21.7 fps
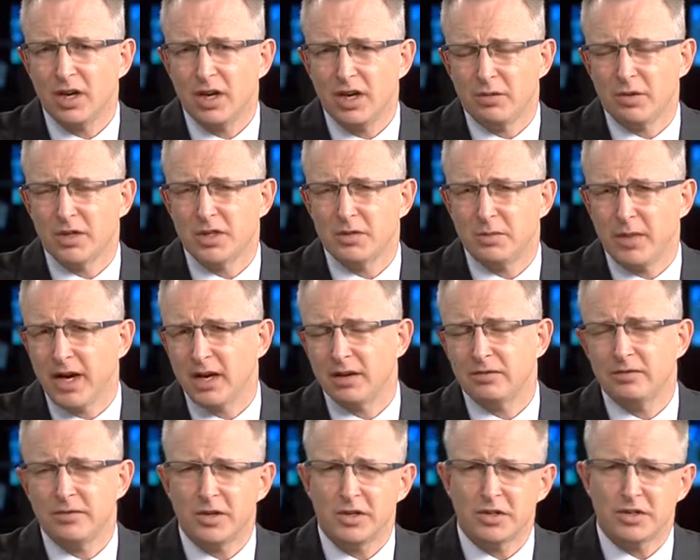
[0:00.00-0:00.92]
which made it
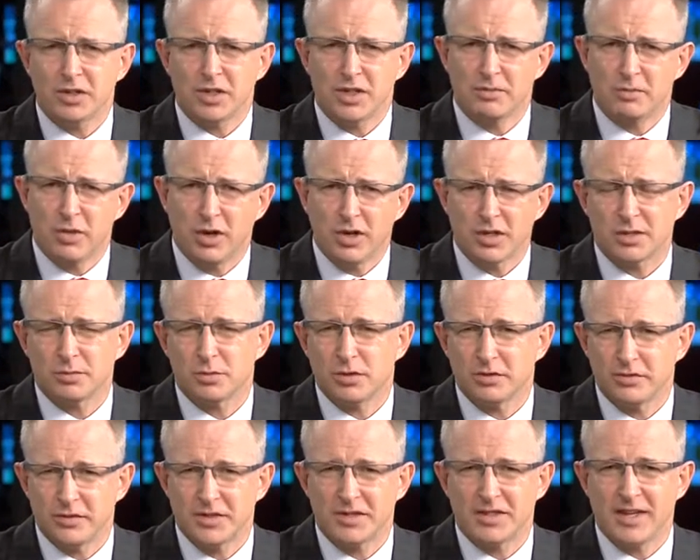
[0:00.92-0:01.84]
virtually impossible
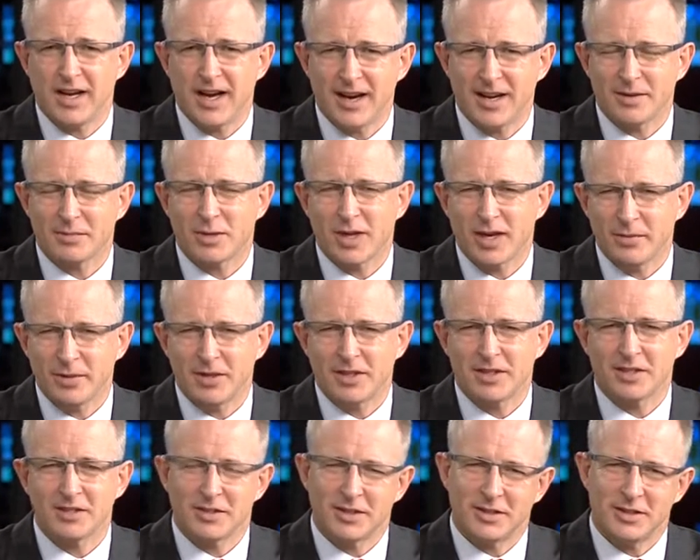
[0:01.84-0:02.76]
for start-up
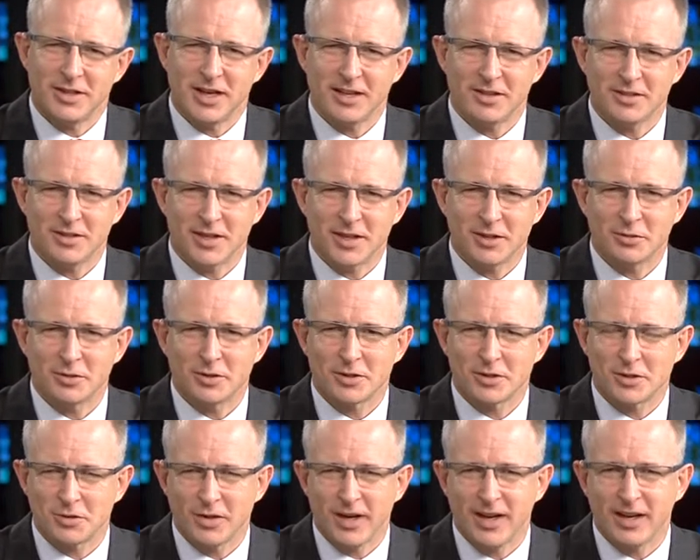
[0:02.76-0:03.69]
companies in the tech sector in
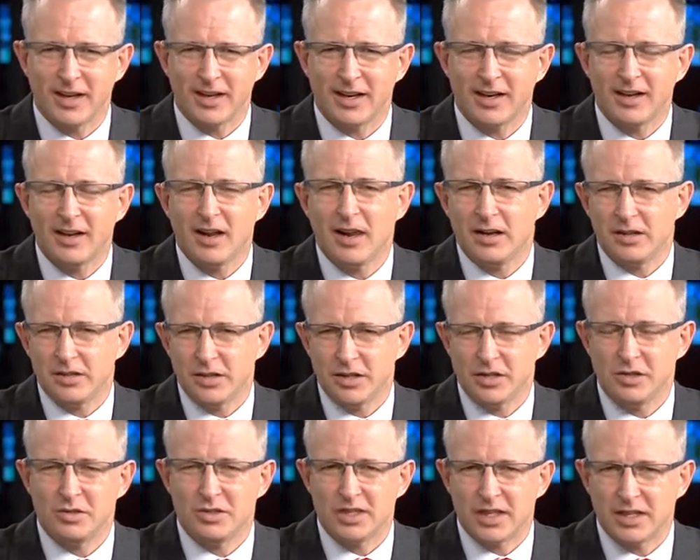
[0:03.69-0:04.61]
Australia to
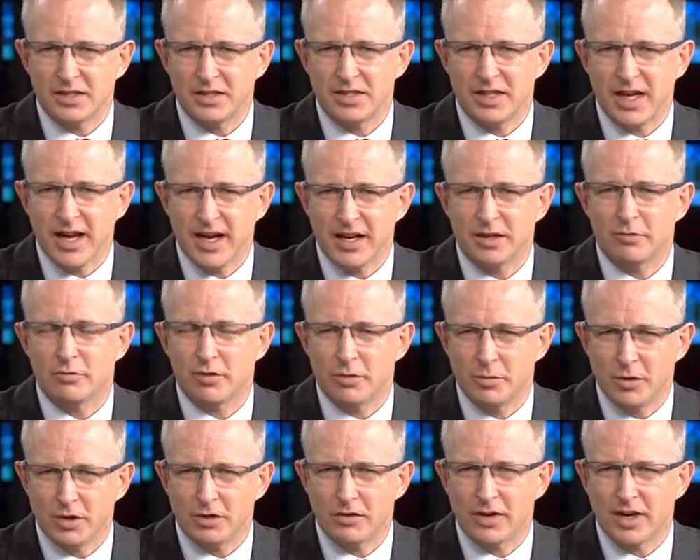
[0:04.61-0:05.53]
use a standard
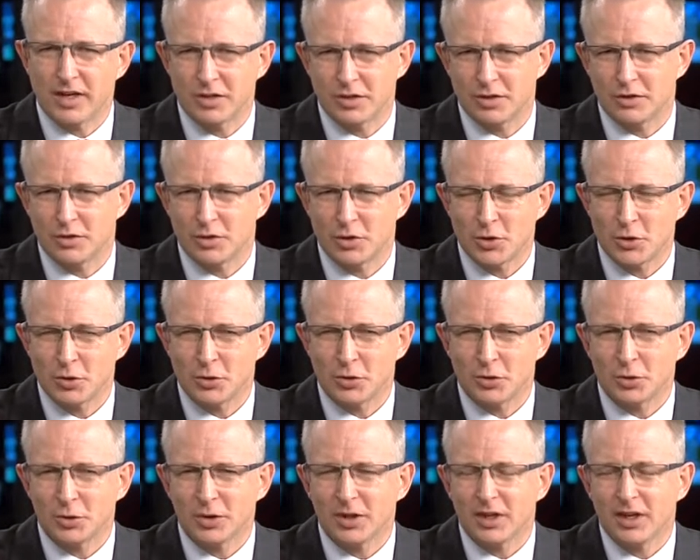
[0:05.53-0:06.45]
remuneration
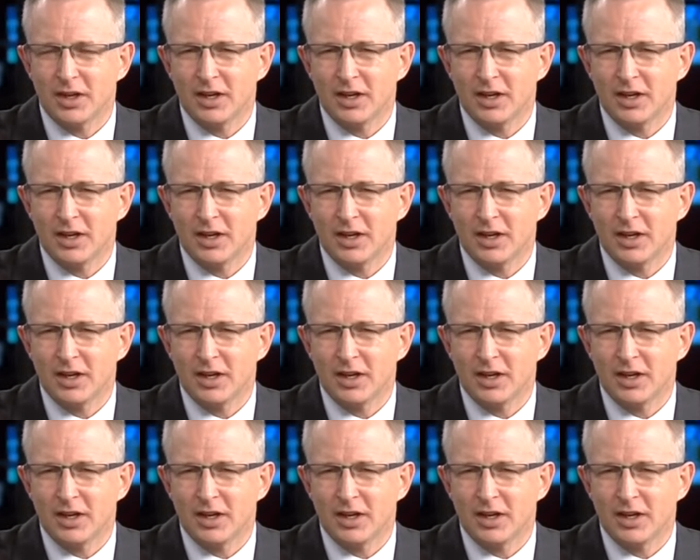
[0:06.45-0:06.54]
tool